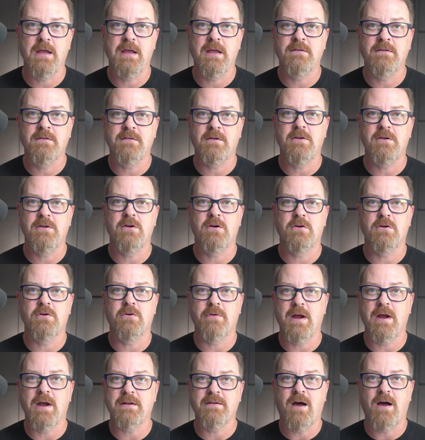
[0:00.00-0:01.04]
insecure
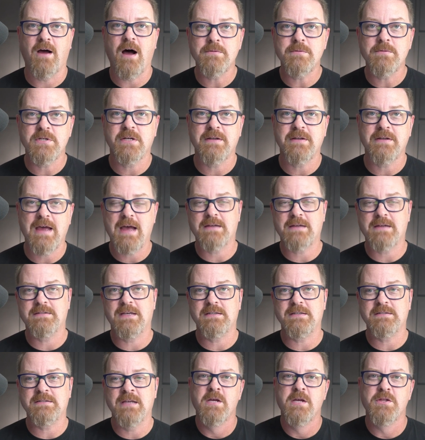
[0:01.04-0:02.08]
direct object
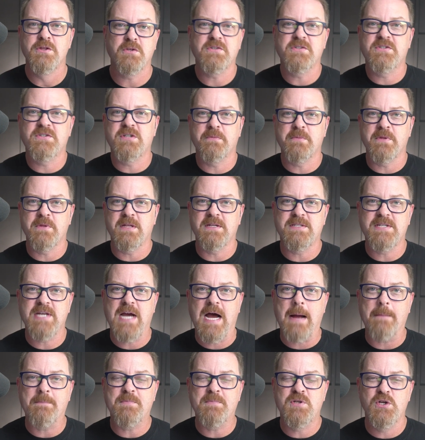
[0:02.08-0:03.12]
access, those are some of the
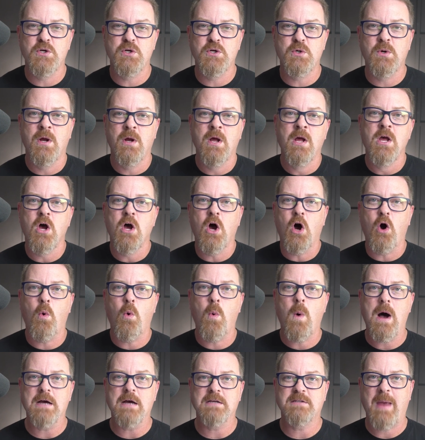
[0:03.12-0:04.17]
top two
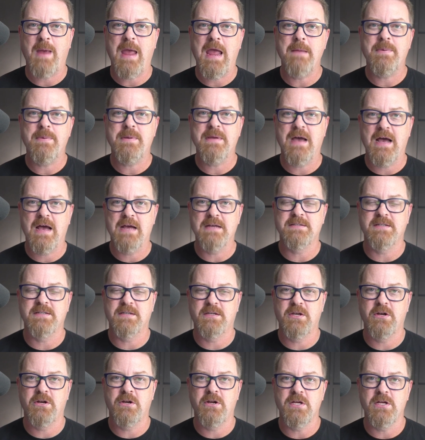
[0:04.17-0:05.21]
OWASP API
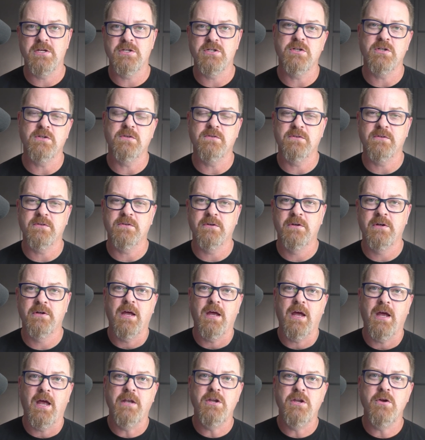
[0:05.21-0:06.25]
security issues.
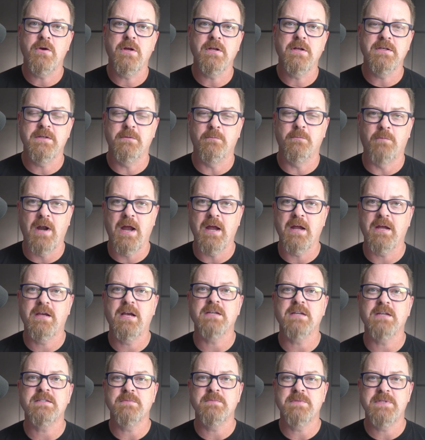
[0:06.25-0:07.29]
And you can write
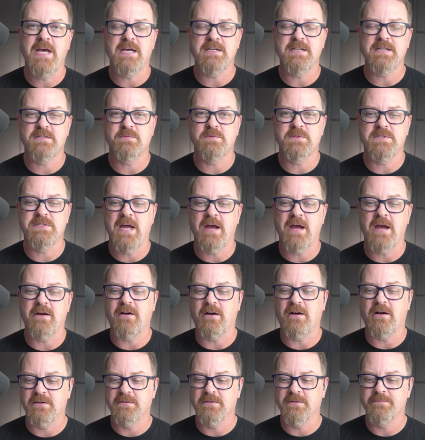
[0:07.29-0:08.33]
custom tests with
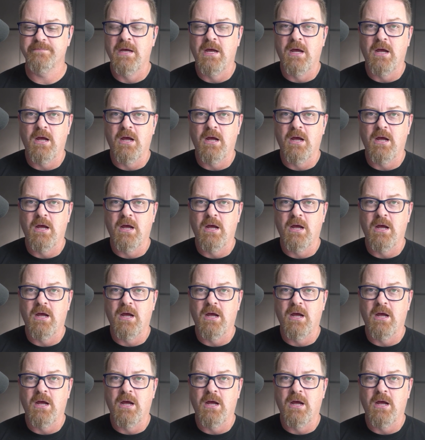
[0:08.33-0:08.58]
StackHawk.